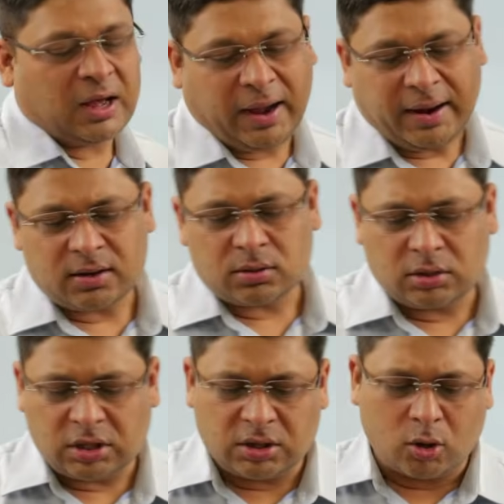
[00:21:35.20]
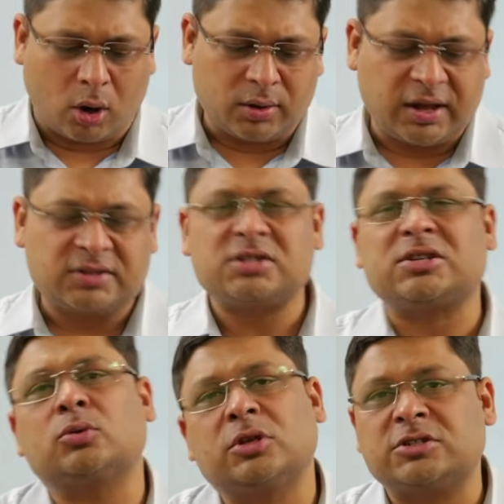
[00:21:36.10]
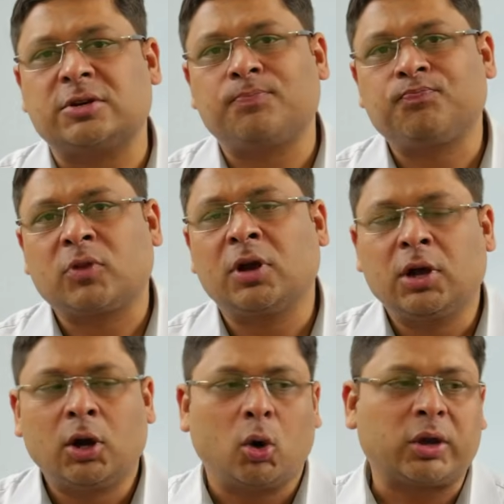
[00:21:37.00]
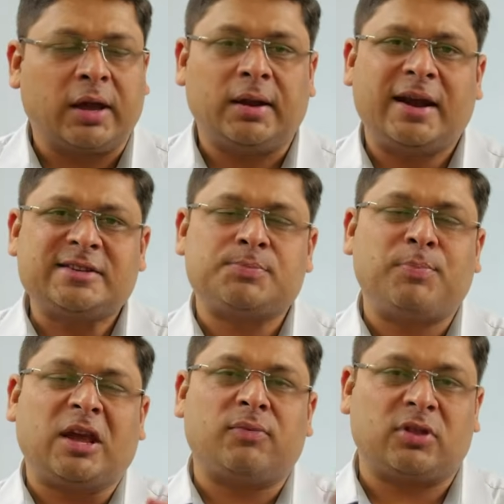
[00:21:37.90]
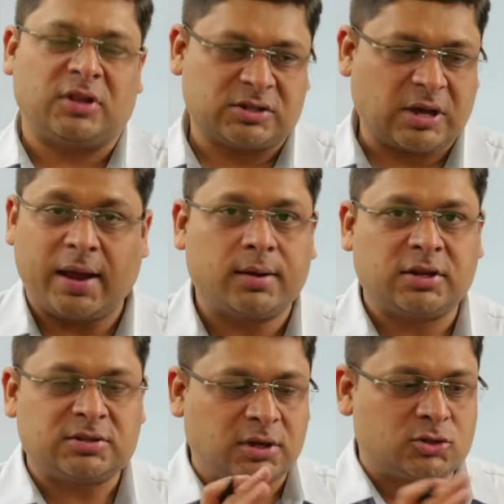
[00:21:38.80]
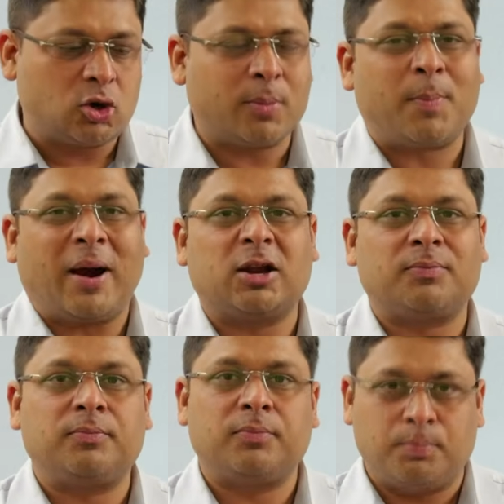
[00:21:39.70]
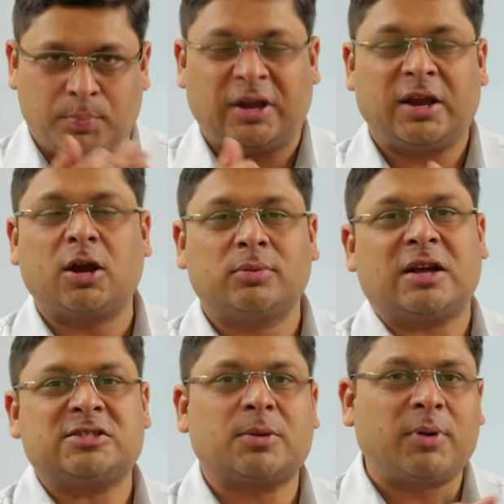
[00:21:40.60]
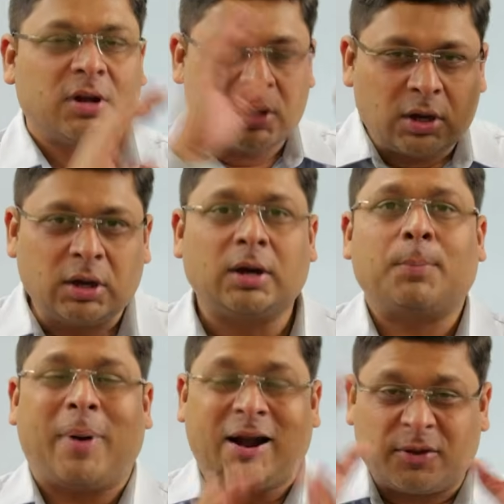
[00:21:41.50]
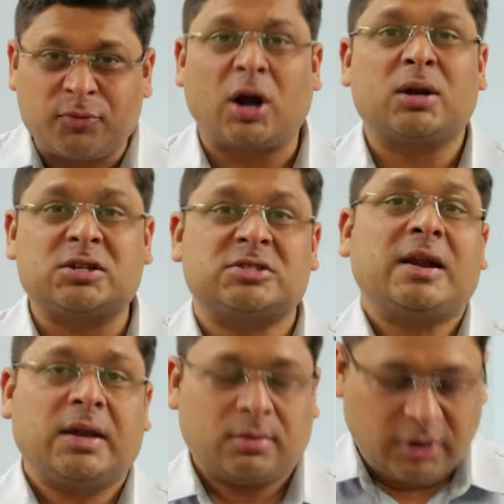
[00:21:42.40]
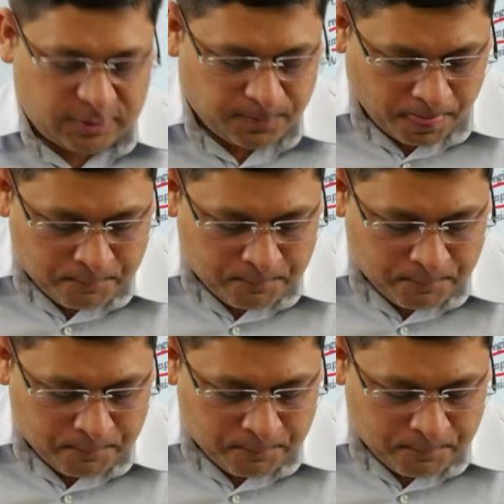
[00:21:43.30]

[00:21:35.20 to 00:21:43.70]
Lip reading: And the context is South Asia. Okay, let's begin with this. This should not be part of beginning of the answer, but part of your understanding, right?